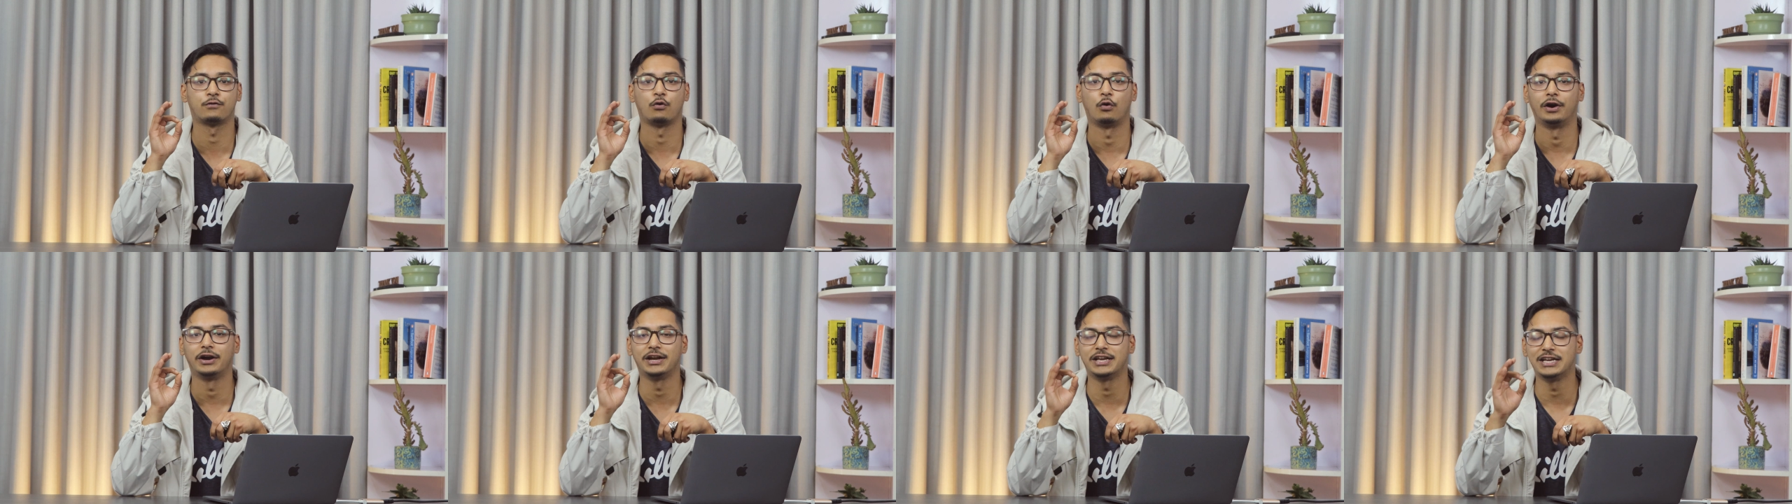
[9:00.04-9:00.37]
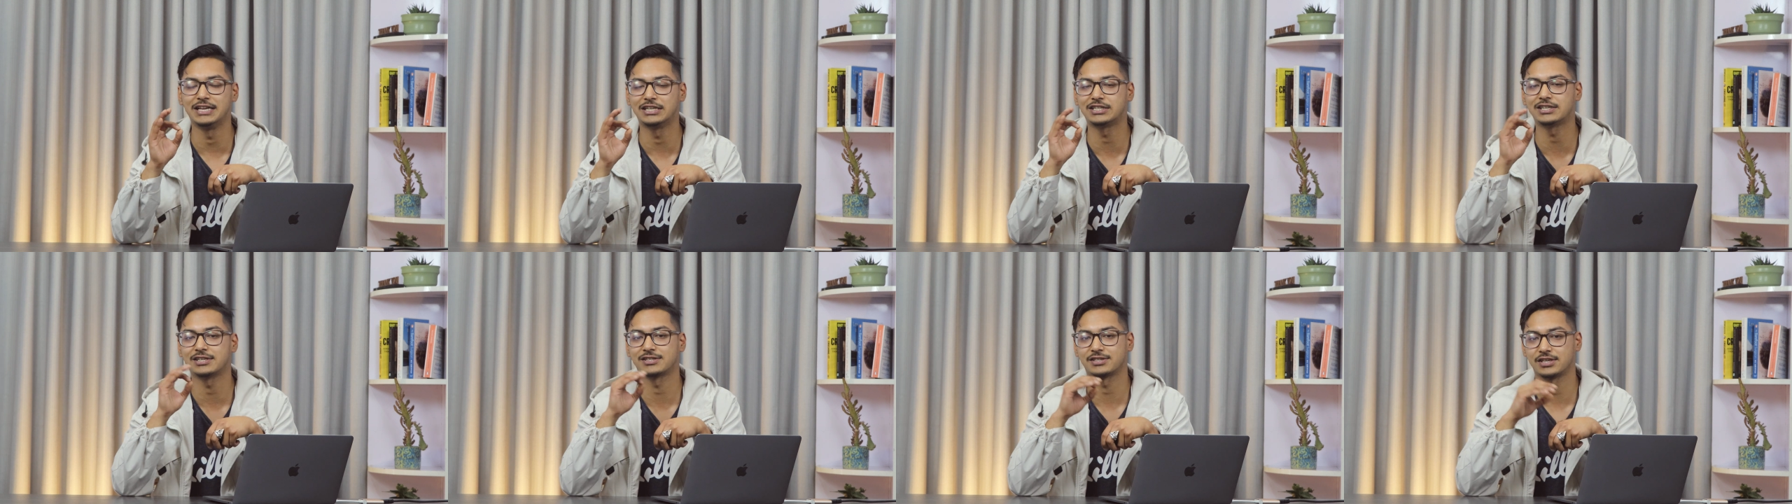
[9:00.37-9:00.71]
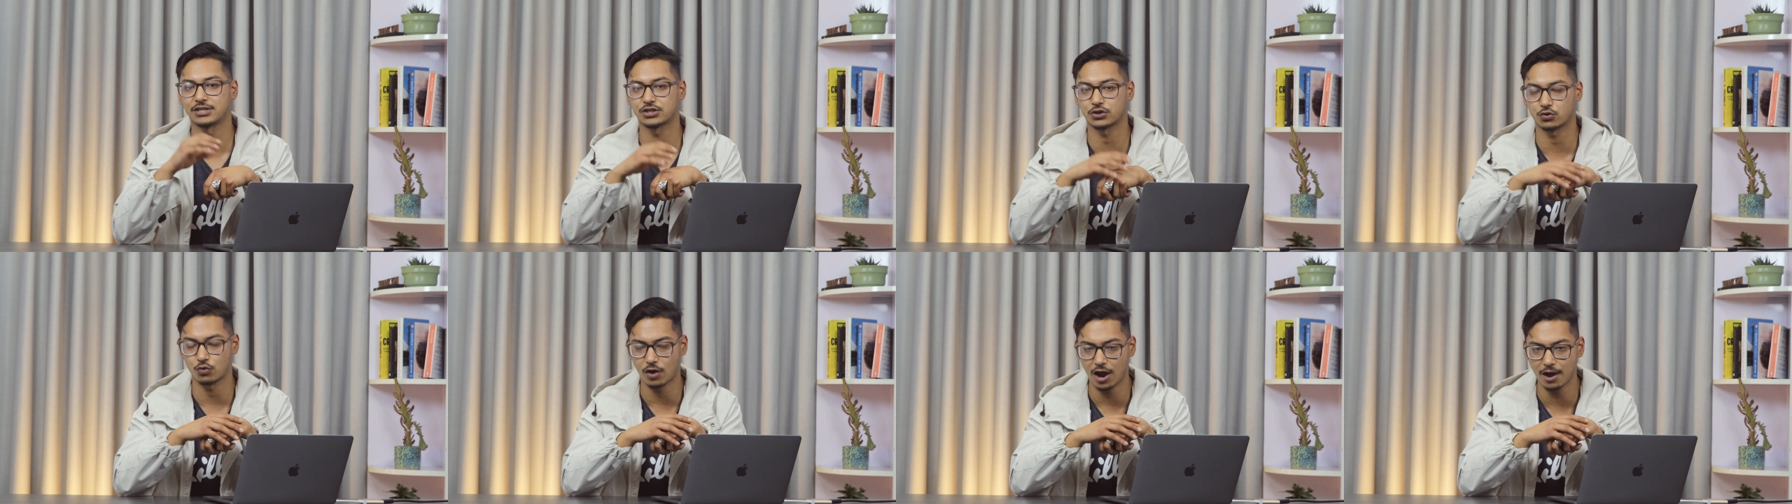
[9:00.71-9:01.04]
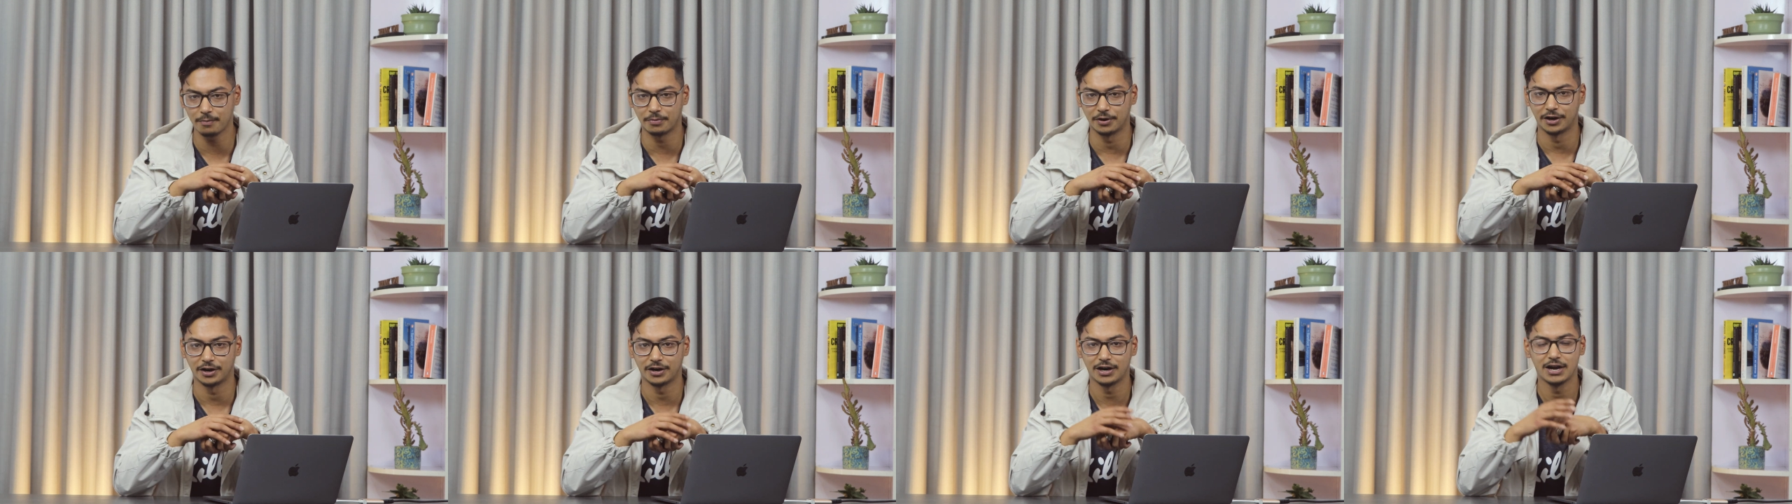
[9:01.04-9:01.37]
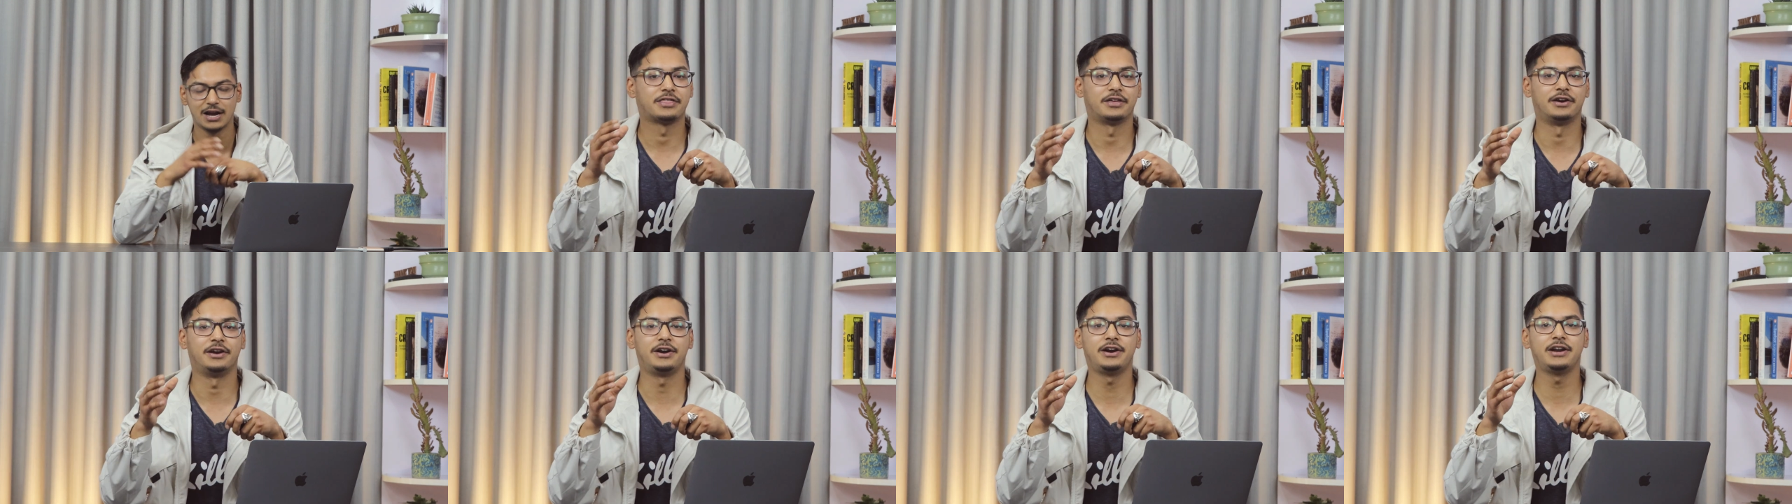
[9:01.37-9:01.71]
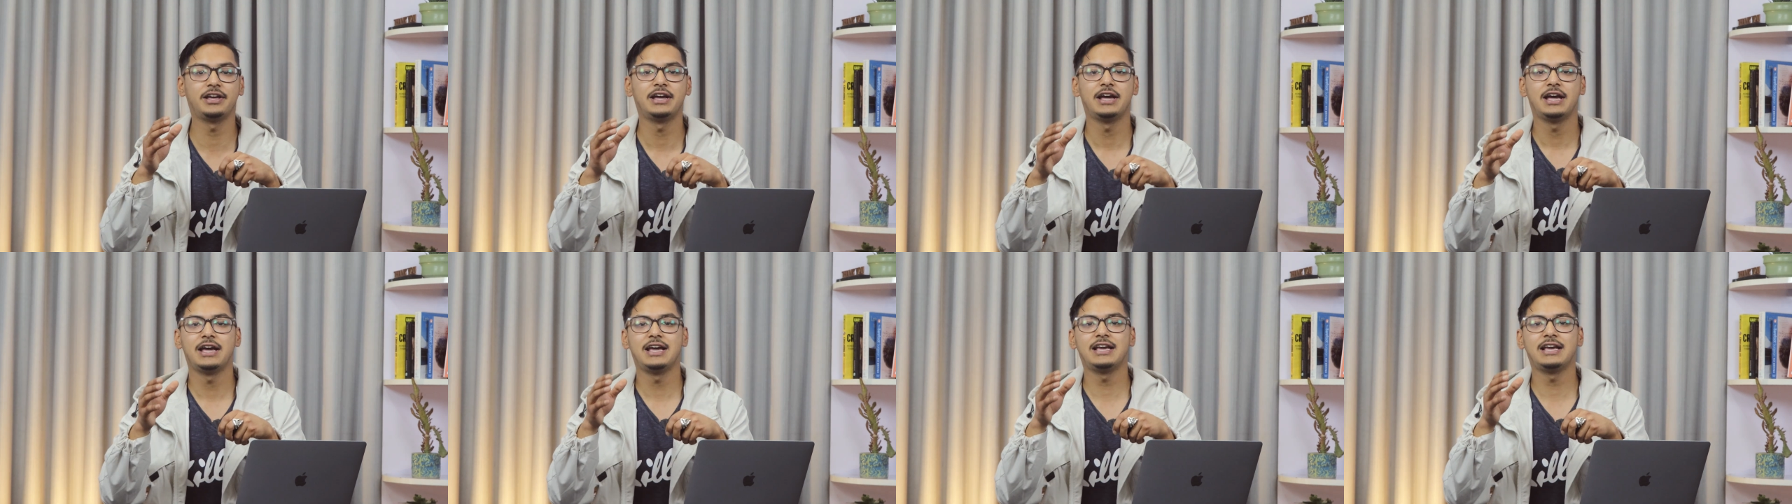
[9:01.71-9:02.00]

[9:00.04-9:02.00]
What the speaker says: for each subscriber. Third